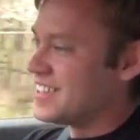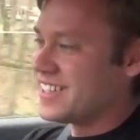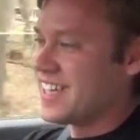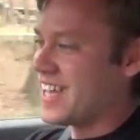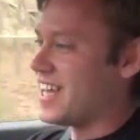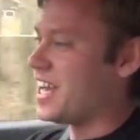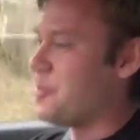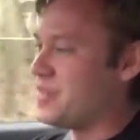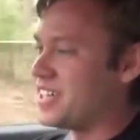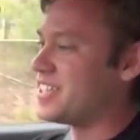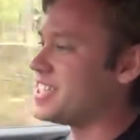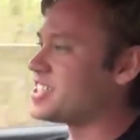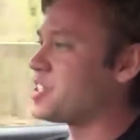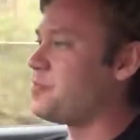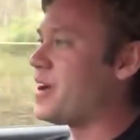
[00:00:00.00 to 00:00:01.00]
Yeah, I mean,
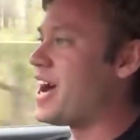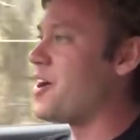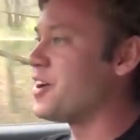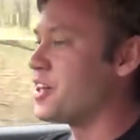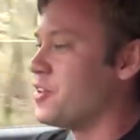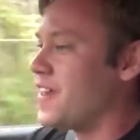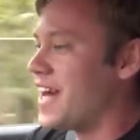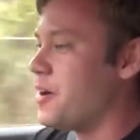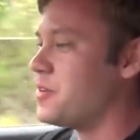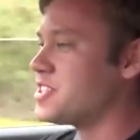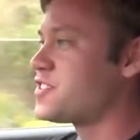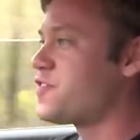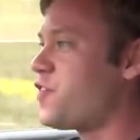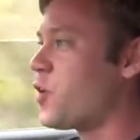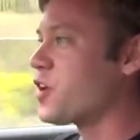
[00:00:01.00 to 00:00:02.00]
just the power though, that
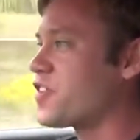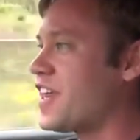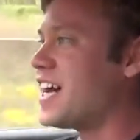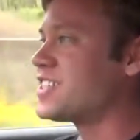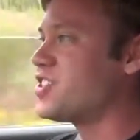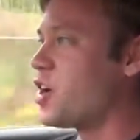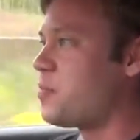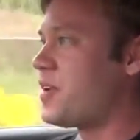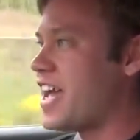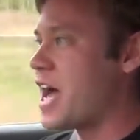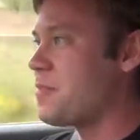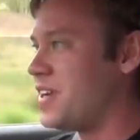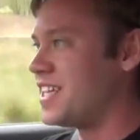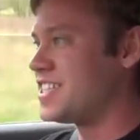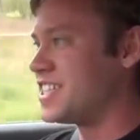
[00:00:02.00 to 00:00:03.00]
was 4,000
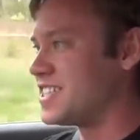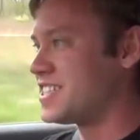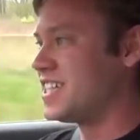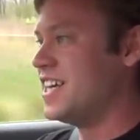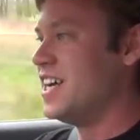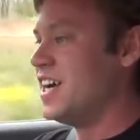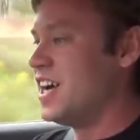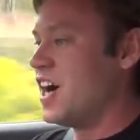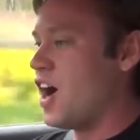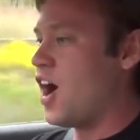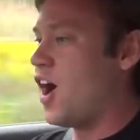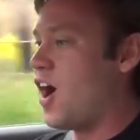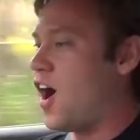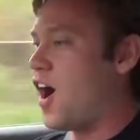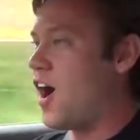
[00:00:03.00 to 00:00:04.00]
RPM and it just
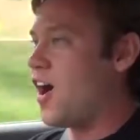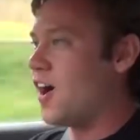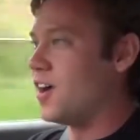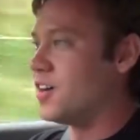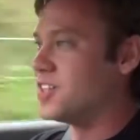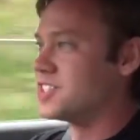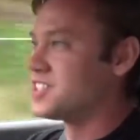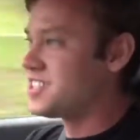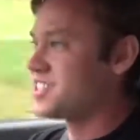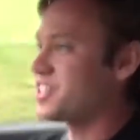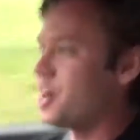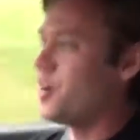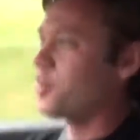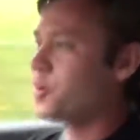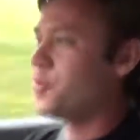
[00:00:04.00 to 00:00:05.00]
hauls
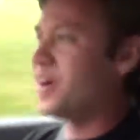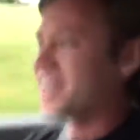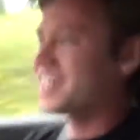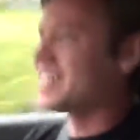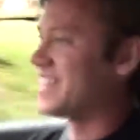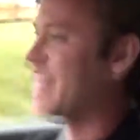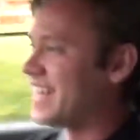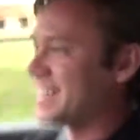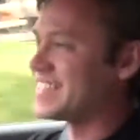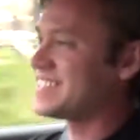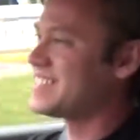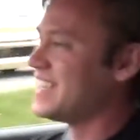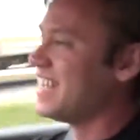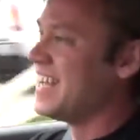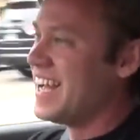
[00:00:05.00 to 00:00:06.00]
so quickly.
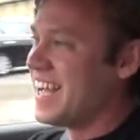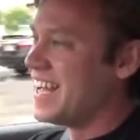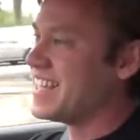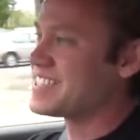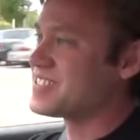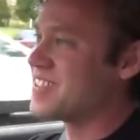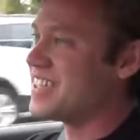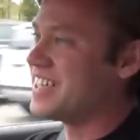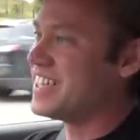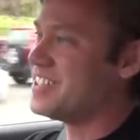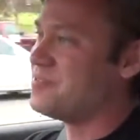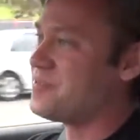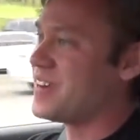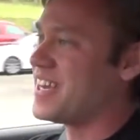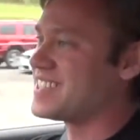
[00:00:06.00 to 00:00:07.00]
It's really
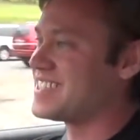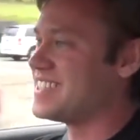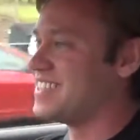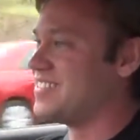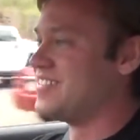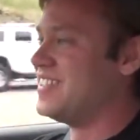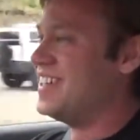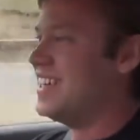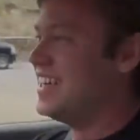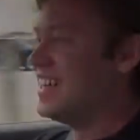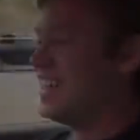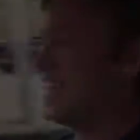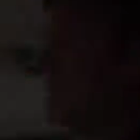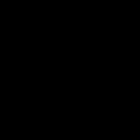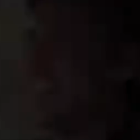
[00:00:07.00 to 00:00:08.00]
impressive.
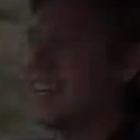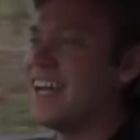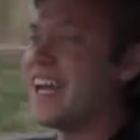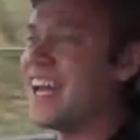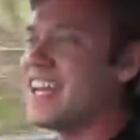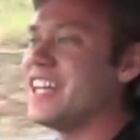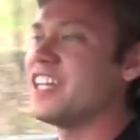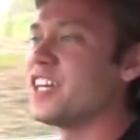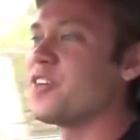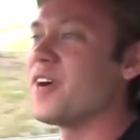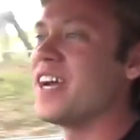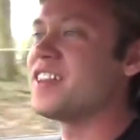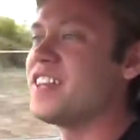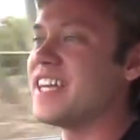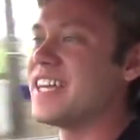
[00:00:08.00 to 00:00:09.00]
And the
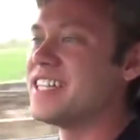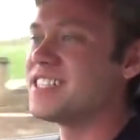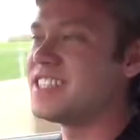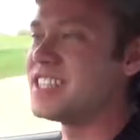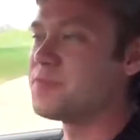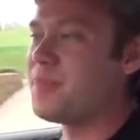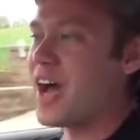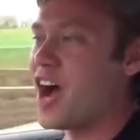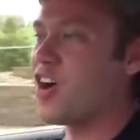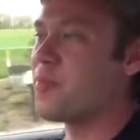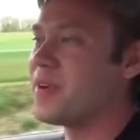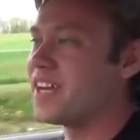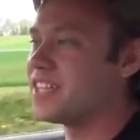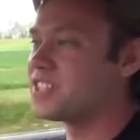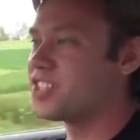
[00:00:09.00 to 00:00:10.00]
great thing is this power
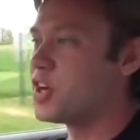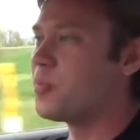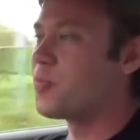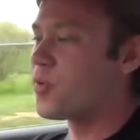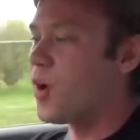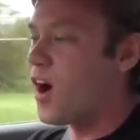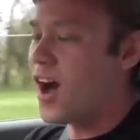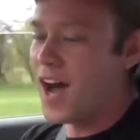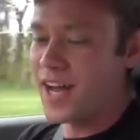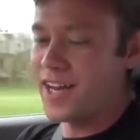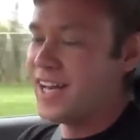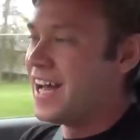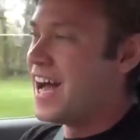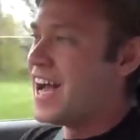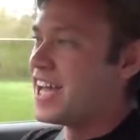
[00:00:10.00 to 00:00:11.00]
band is so broad,
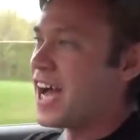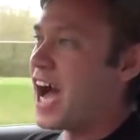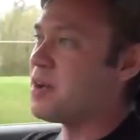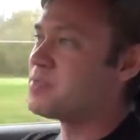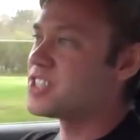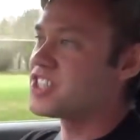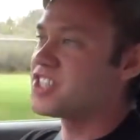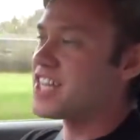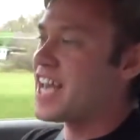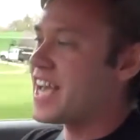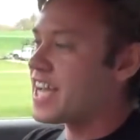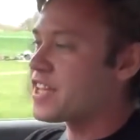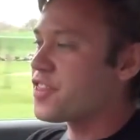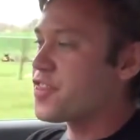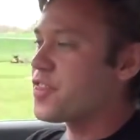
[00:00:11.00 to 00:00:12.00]
I'm just
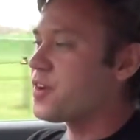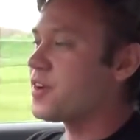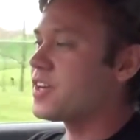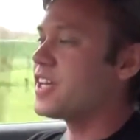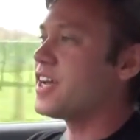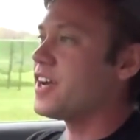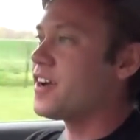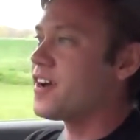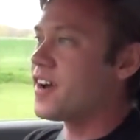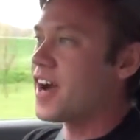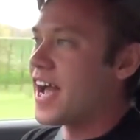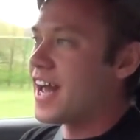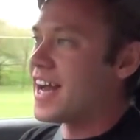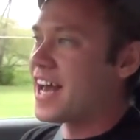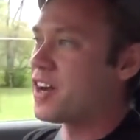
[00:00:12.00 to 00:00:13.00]
staying in third gear
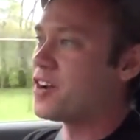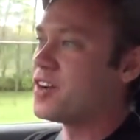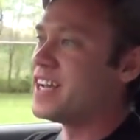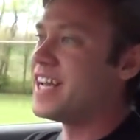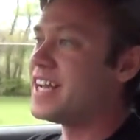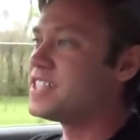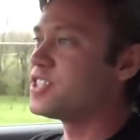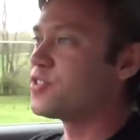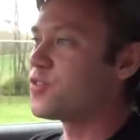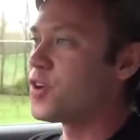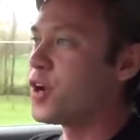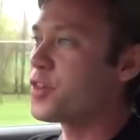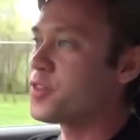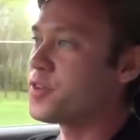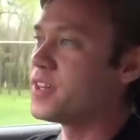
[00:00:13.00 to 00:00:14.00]
and I don't need to
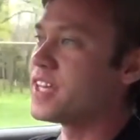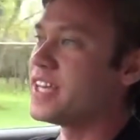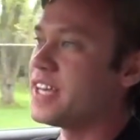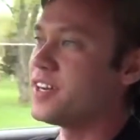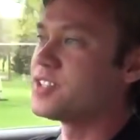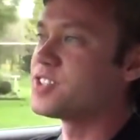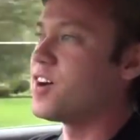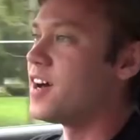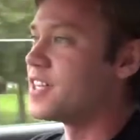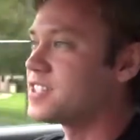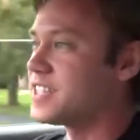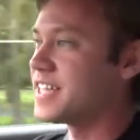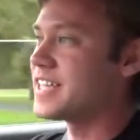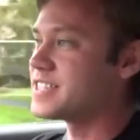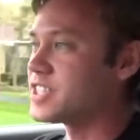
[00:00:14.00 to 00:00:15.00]
row through the gears,
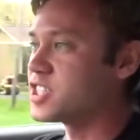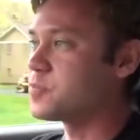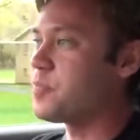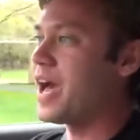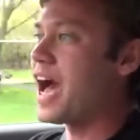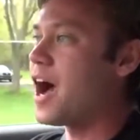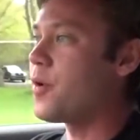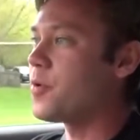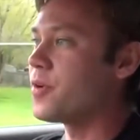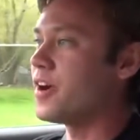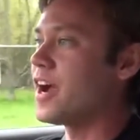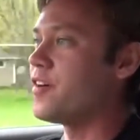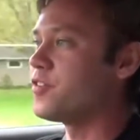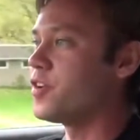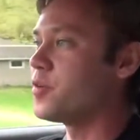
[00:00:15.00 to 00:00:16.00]
honestly, because there's power
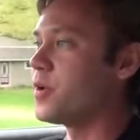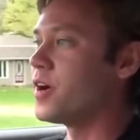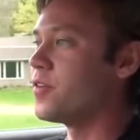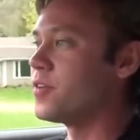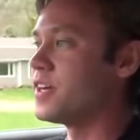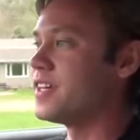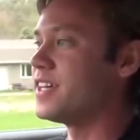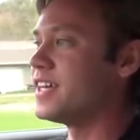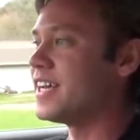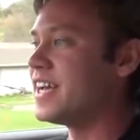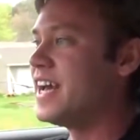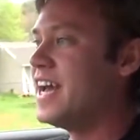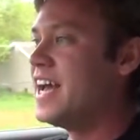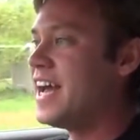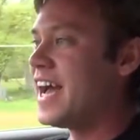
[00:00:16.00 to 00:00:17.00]
everywhere, really.
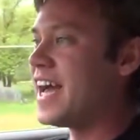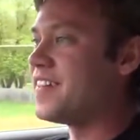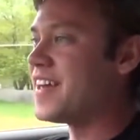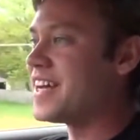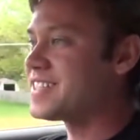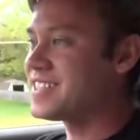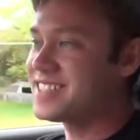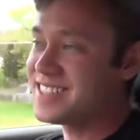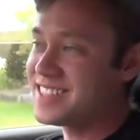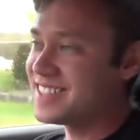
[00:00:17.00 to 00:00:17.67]
And that's